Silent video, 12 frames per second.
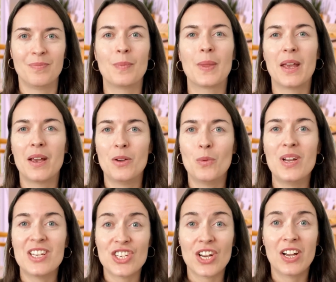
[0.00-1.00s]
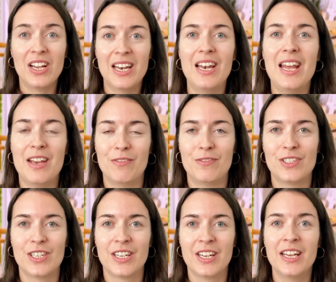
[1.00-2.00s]
I wish I lived.
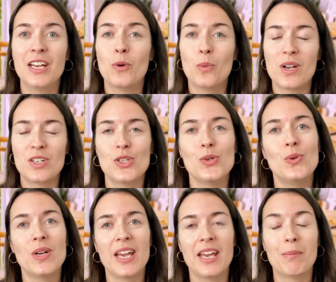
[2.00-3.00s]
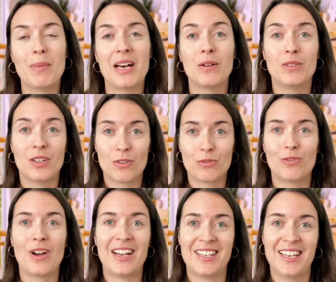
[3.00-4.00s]
We're talking about
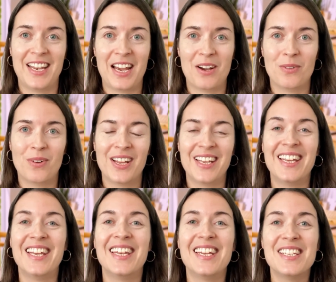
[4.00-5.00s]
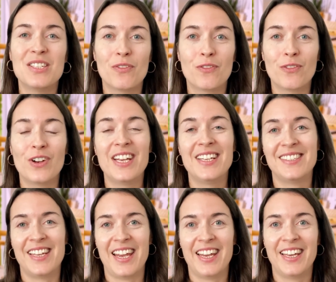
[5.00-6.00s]
right now. It is
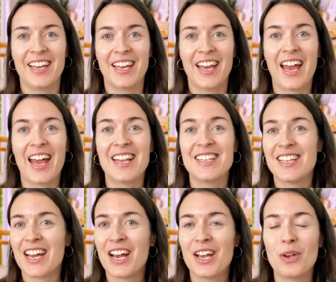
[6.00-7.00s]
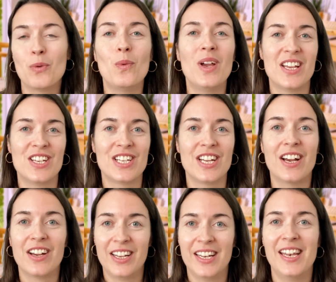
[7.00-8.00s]
freezing and I wish
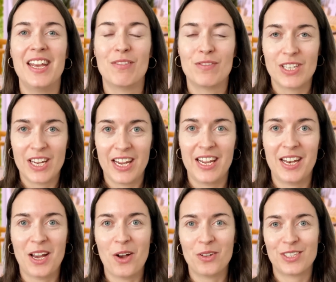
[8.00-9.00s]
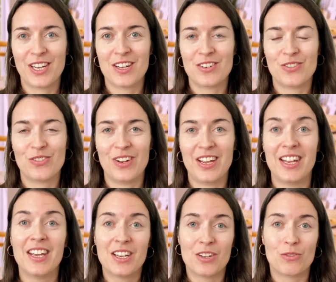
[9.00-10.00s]
I lived in a hot country
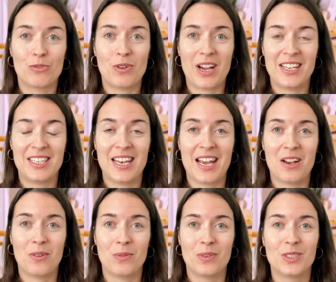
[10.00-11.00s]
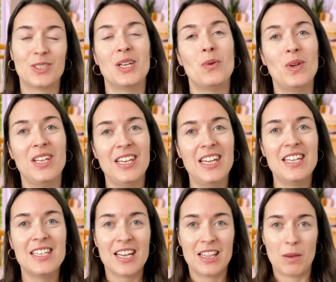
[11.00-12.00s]
right now. So we need
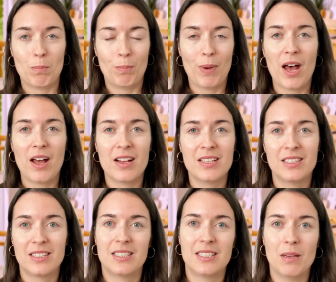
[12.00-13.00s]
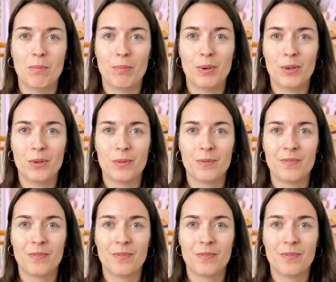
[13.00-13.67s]
the past simple.